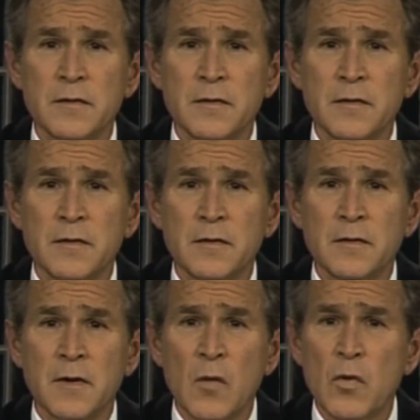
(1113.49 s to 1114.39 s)
in other
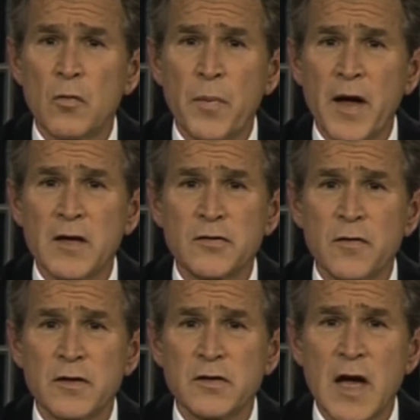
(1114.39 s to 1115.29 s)
words, you hear voices,